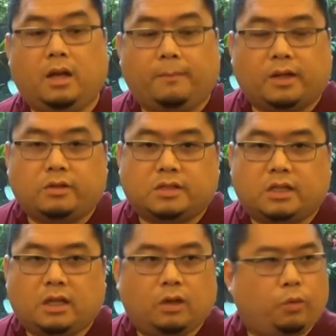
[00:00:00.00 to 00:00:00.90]
But you
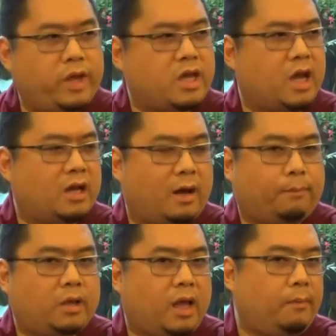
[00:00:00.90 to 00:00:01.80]
see, we
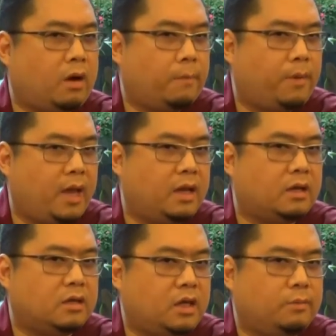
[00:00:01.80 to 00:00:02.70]
cannot blame our pain
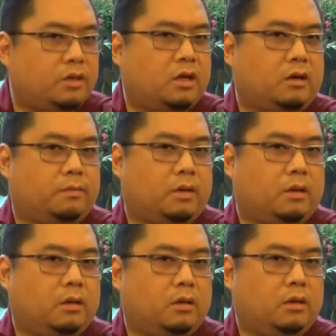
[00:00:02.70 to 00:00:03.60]
on
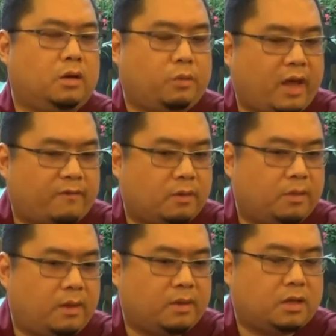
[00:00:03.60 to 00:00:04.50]
chemotherapy. We have to
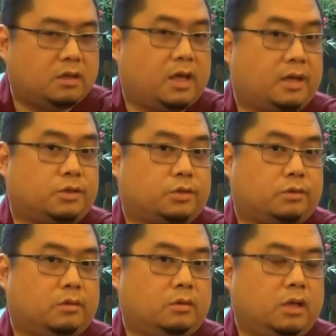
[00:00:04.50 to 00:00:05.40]
blame it on the
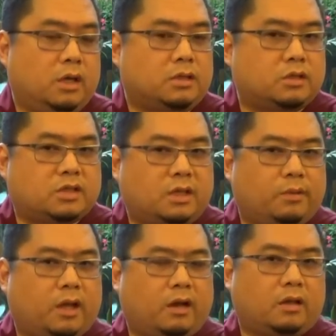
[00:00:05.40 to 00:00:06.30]
cancer. So
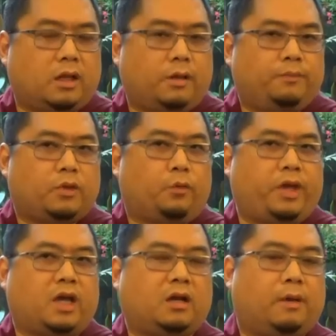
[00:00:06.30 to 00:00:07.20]
similarly,
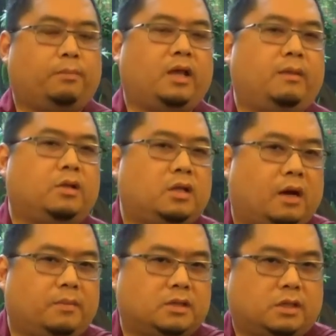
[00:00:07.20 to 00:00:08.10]
we cannot blame the
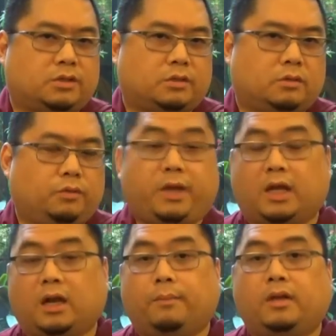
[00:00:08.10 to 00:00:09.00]
Dharma center. We
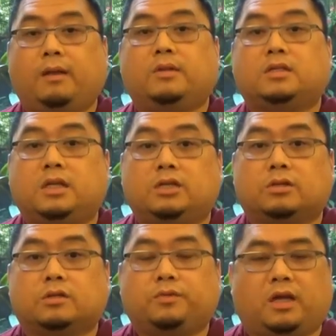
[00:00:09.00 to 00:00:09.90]
cannot blame the
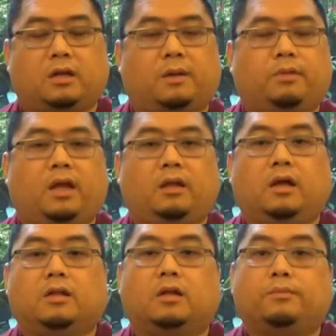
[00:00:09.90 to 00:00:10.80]
teachers. We cannot
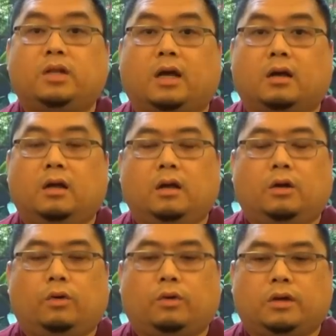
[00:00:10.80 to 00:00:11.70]
blame the
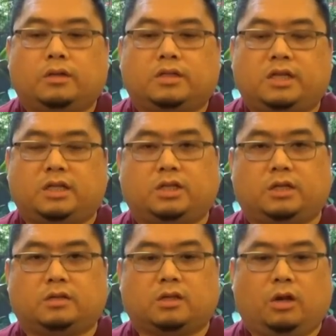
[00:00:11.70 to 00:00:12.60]
Buddha or the
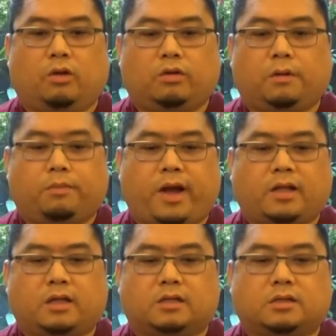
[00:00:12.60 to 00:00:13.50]
teachings or the
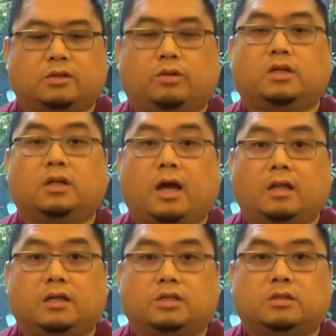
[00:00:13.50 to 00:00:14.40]
practice or the
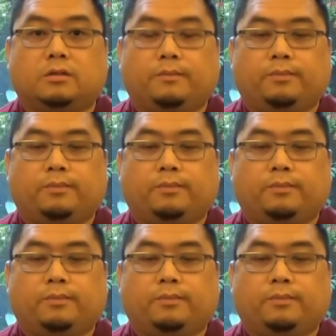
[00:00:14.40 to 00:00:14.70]
knowledge.